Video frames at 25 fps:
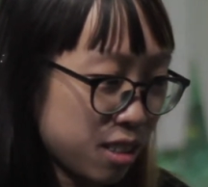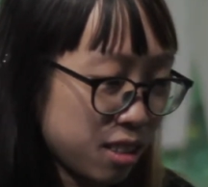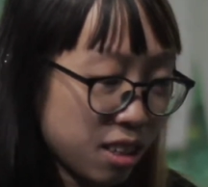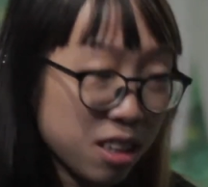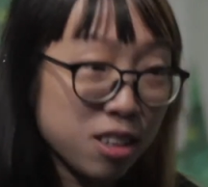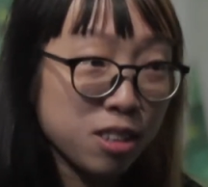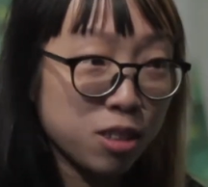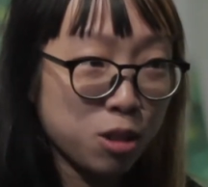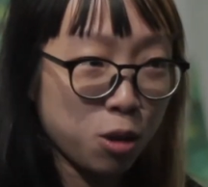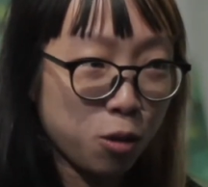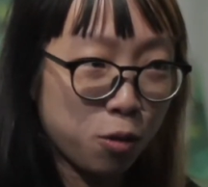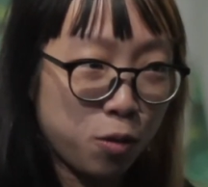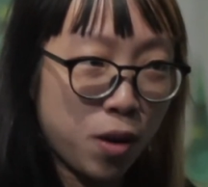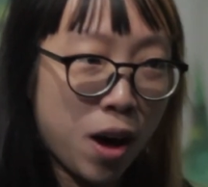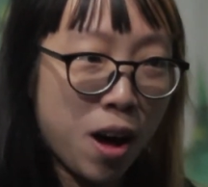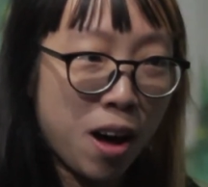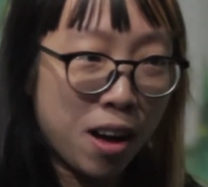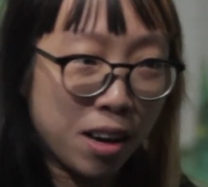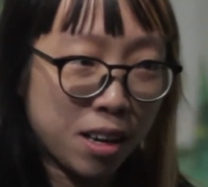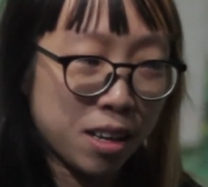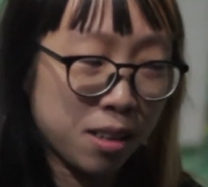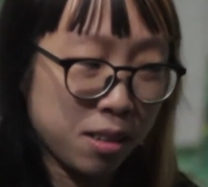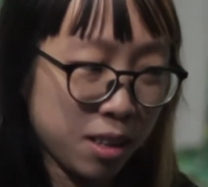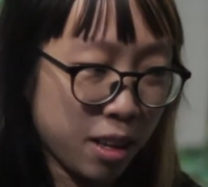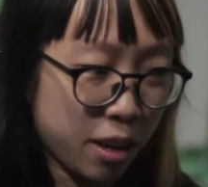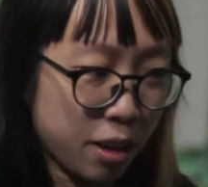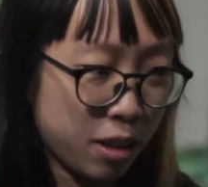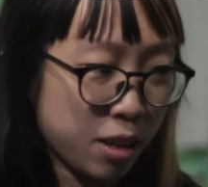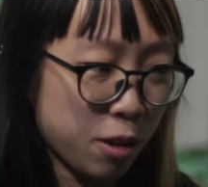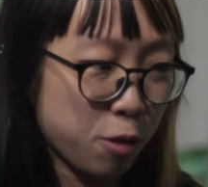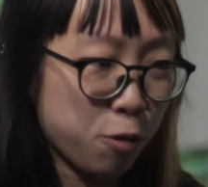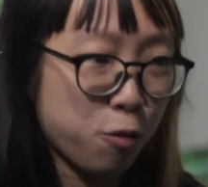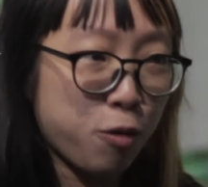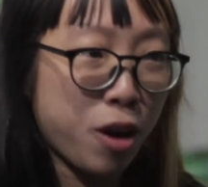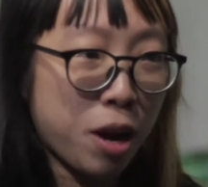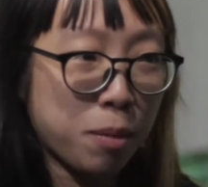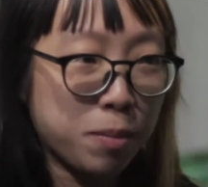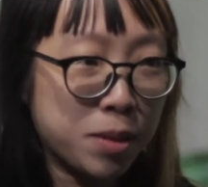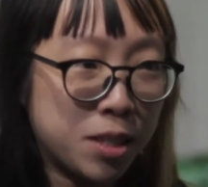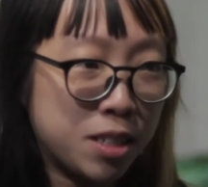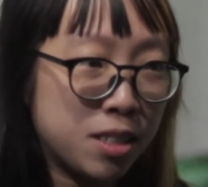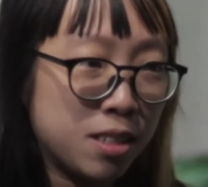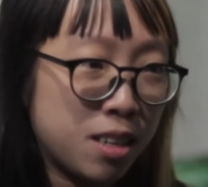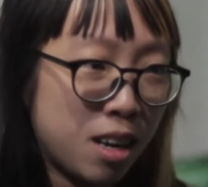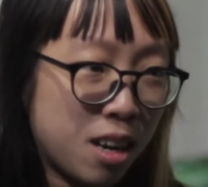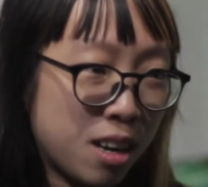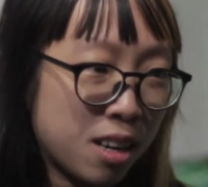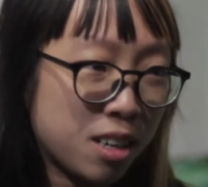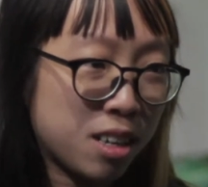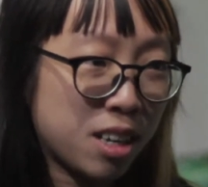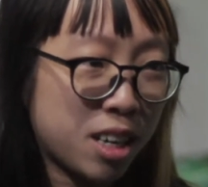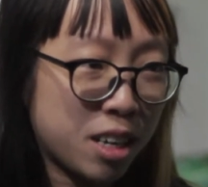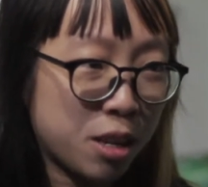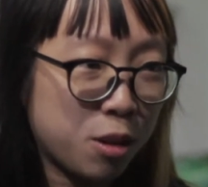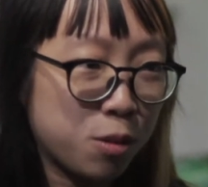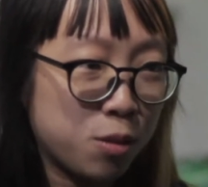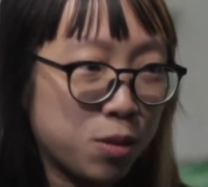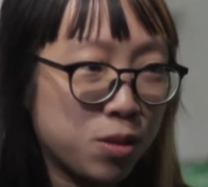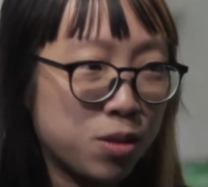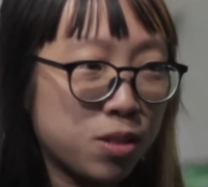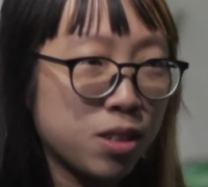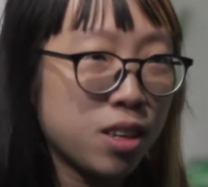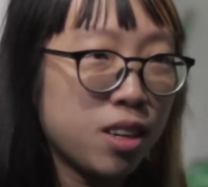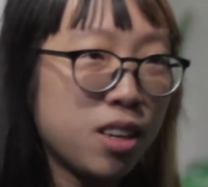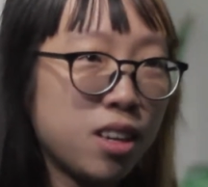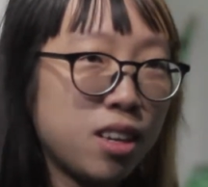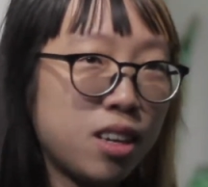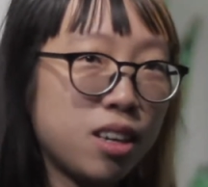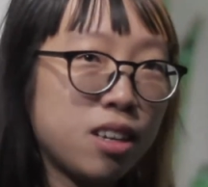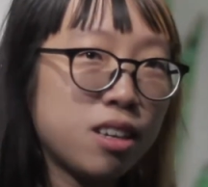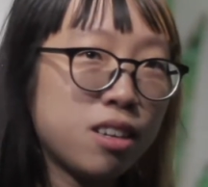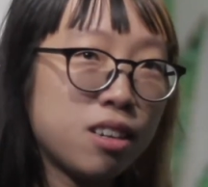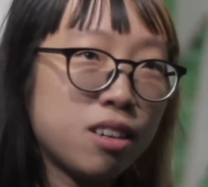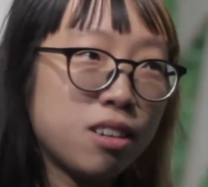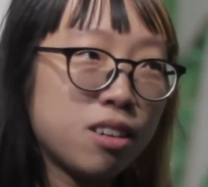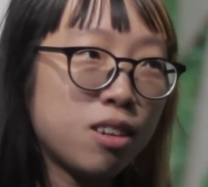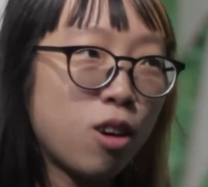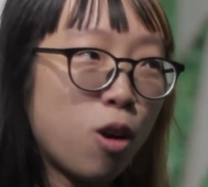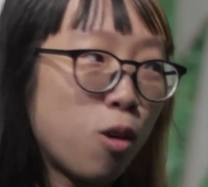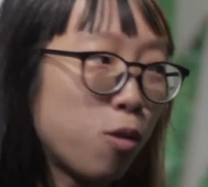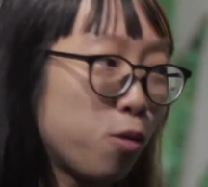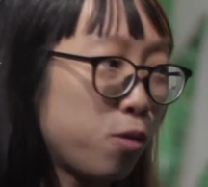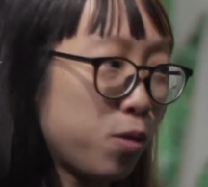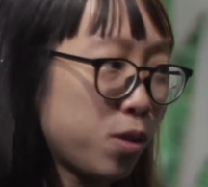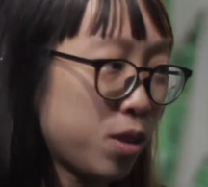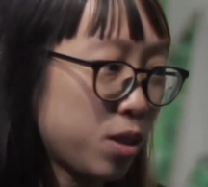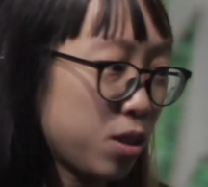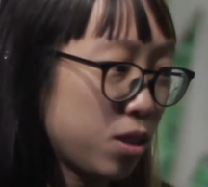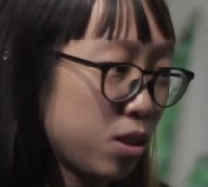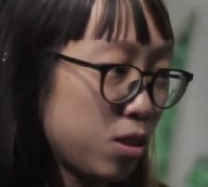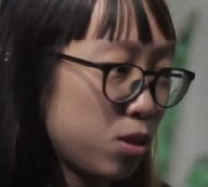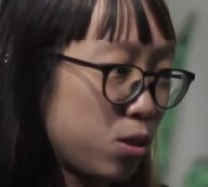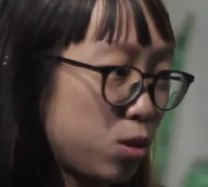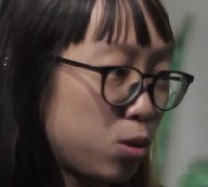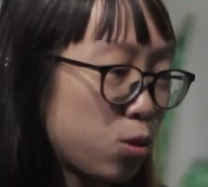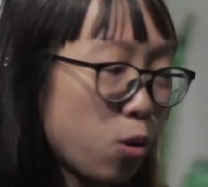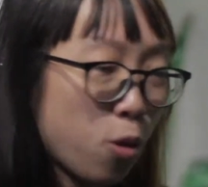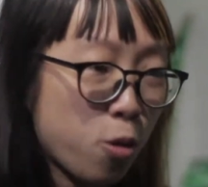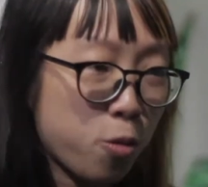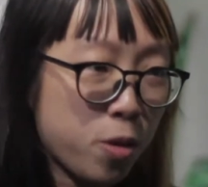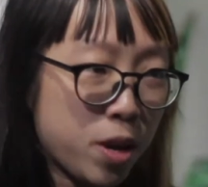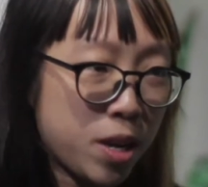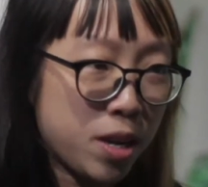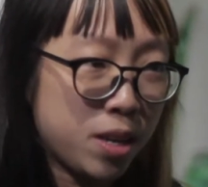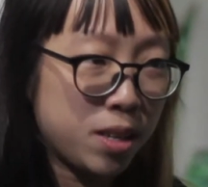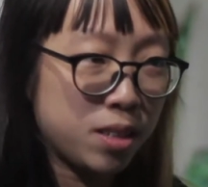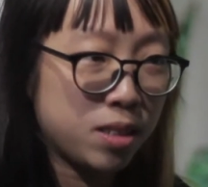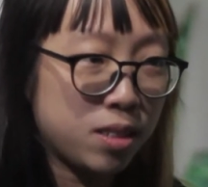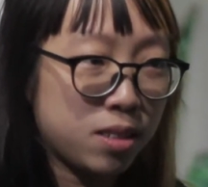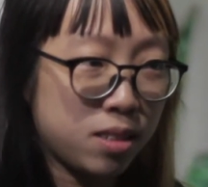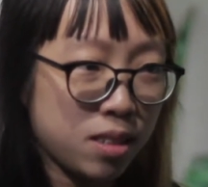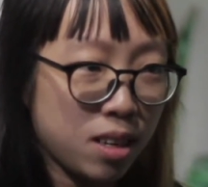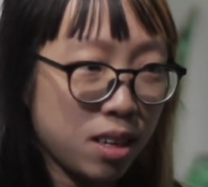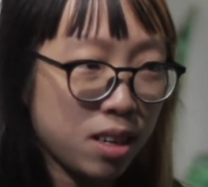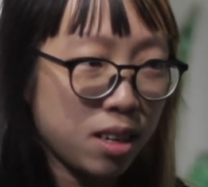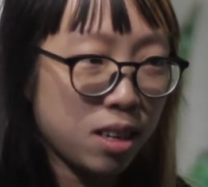sort of kind of fragments and archives of stories,